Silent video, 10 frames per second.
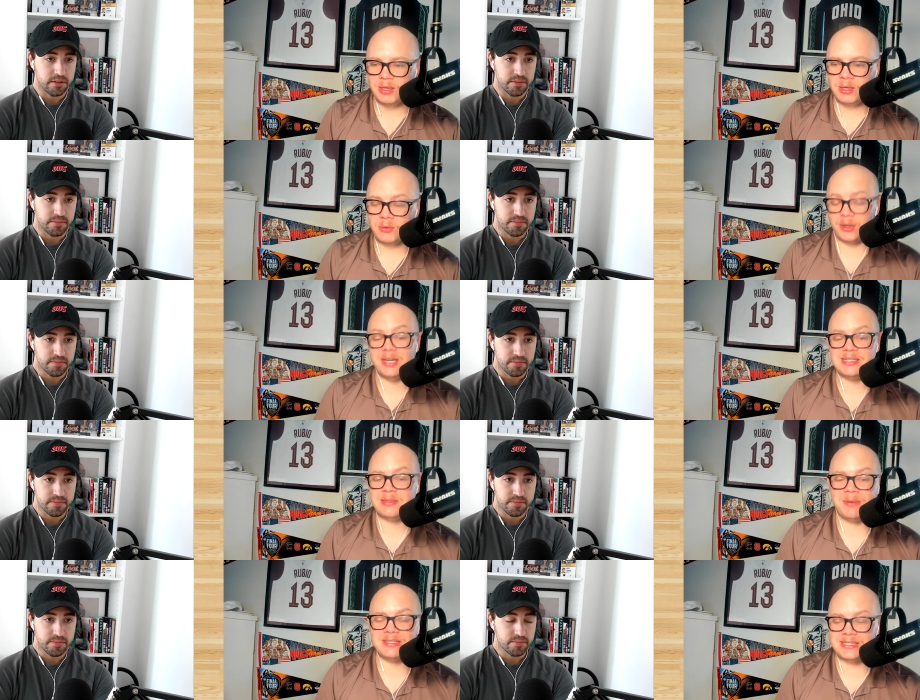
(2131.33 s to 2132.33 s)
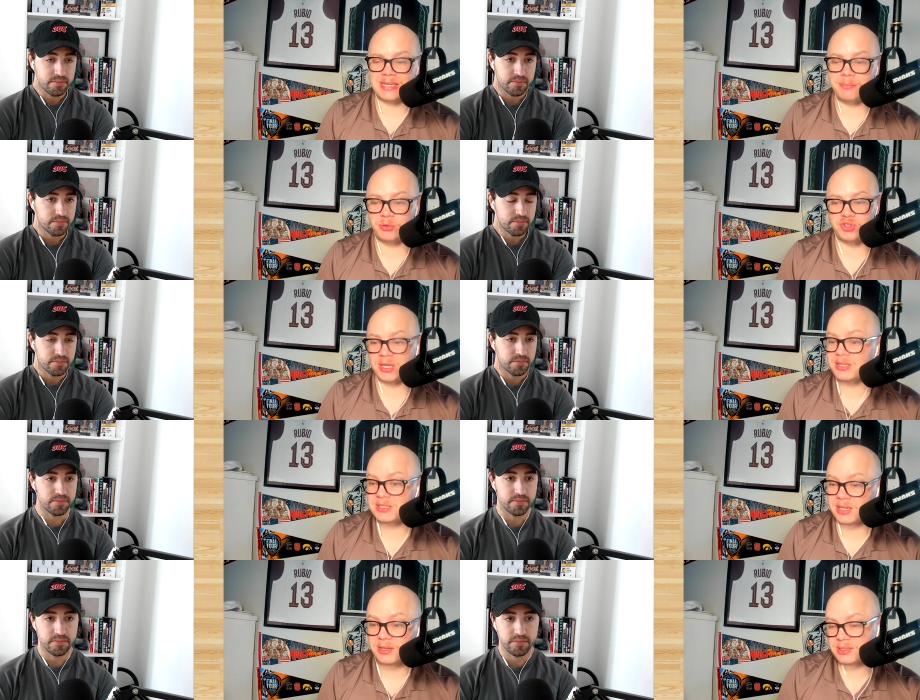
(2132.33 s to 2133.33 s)
Speaker 1: Right, is the best example Jalen
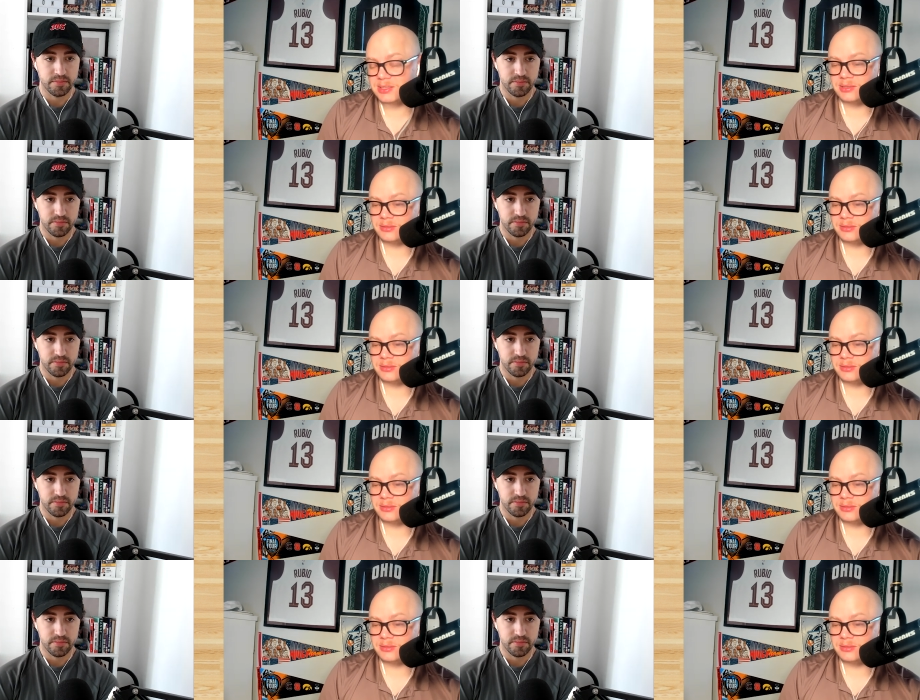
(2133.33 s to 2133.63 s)
Suggs?